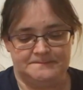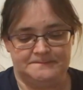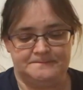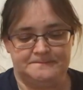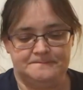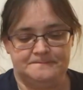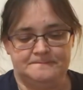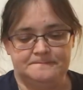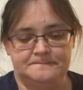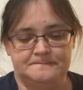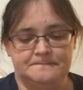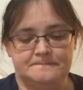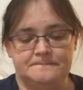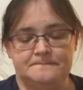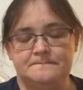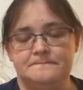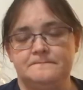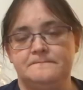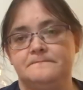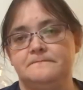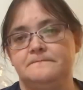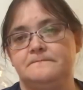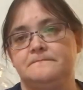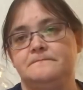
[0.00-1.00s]

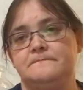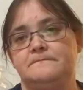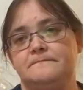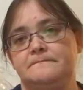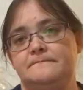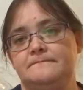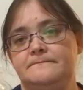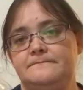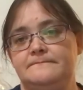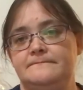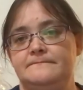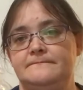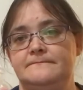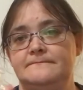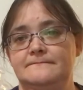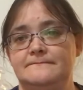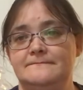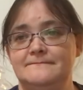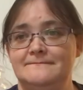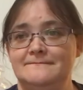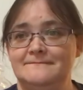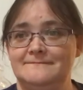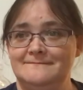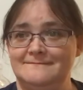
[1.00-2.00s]

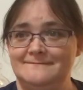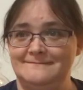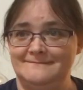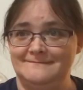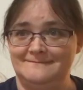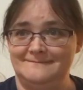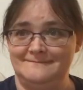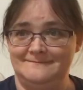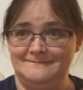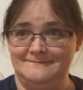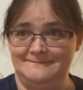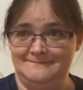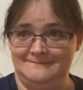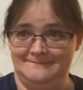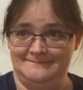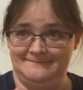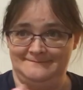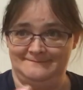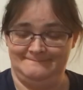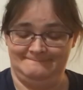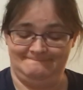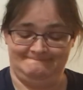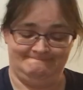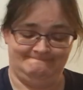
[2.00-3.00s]

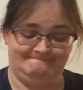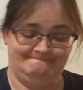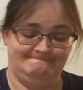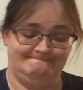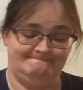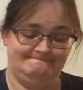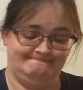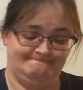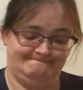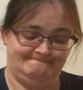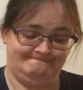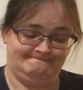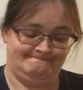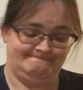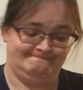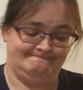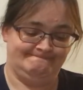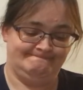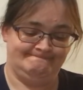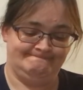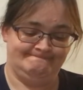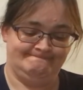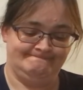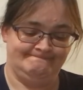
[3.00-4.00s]

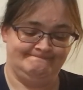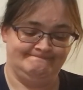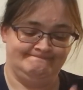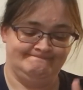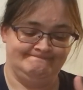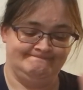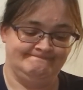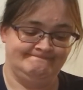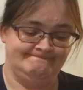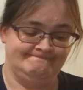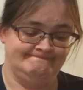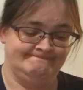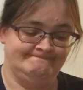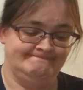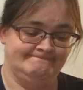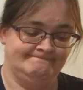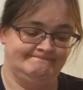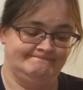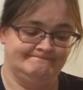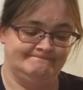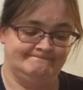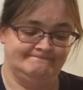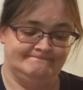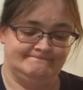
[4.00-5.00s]

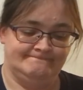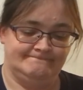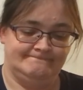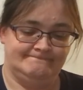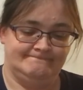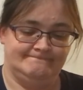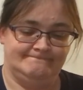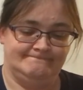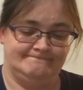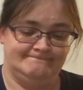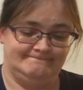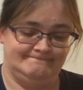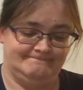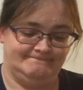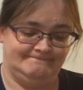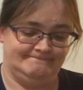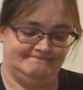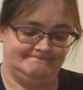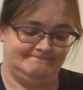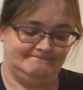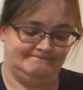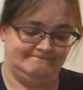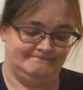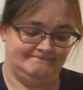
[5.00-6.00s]

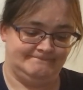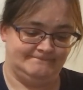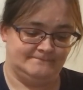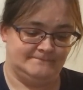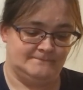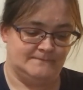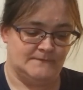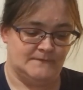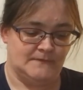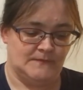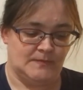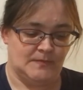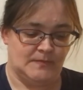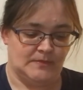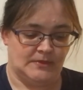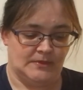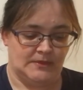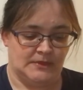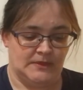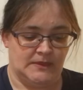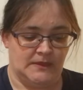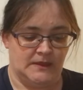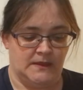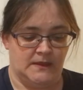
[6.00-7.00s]

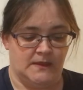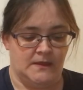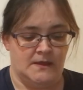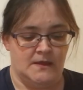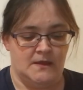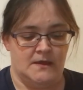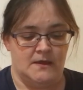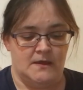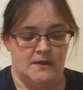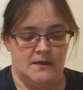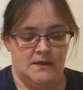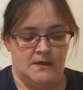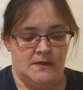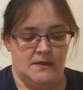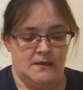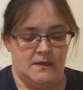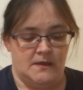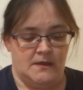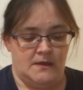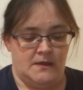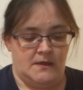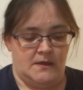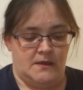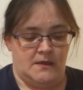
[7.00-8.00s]
[no speech]